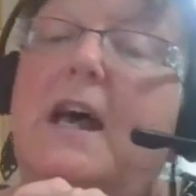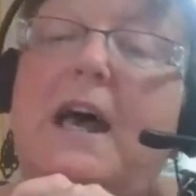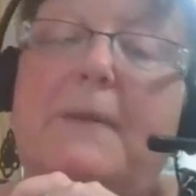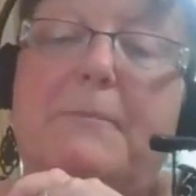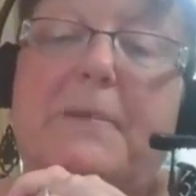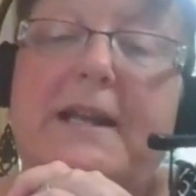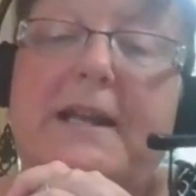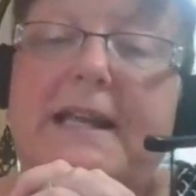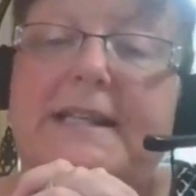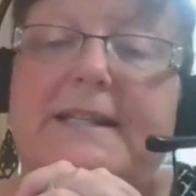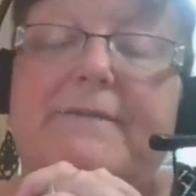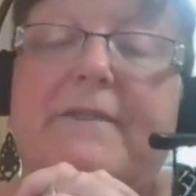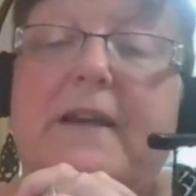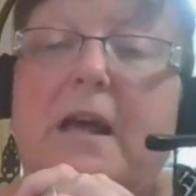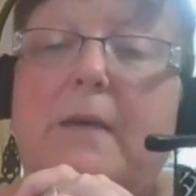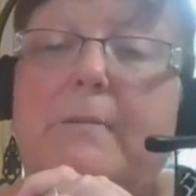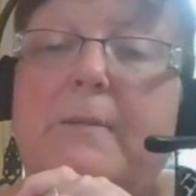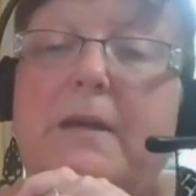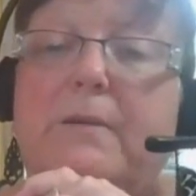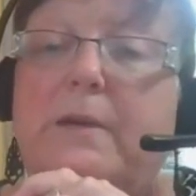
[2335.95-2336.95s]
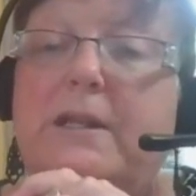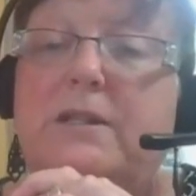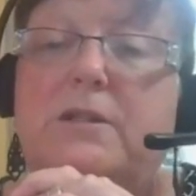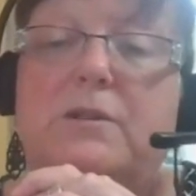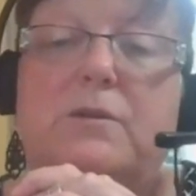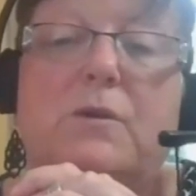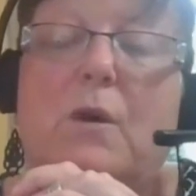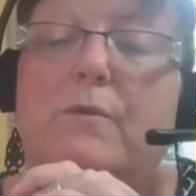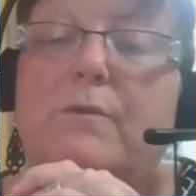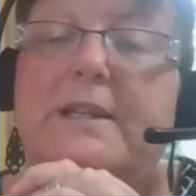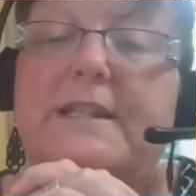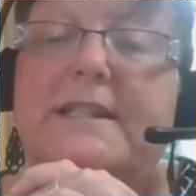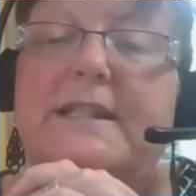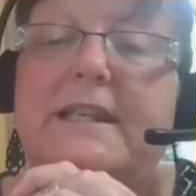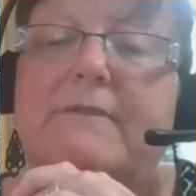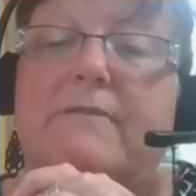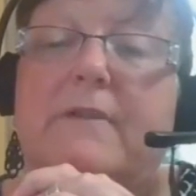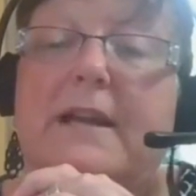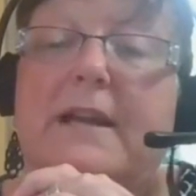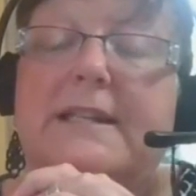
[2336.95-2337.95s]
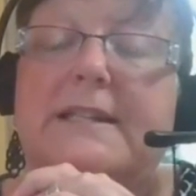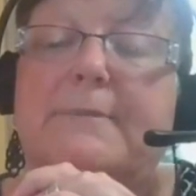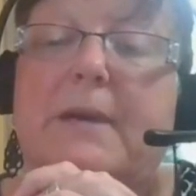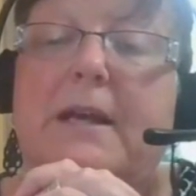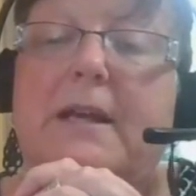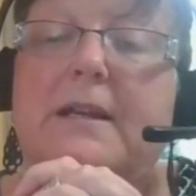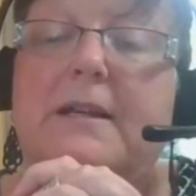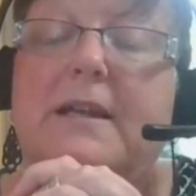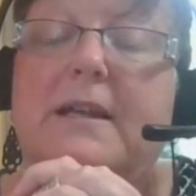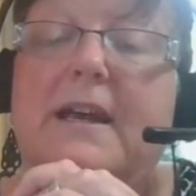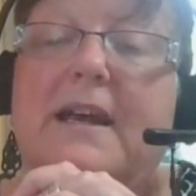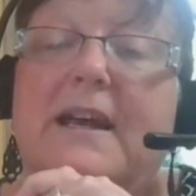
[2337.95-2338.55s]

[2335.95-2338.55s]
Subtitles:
but as a family, we do not receive of respite.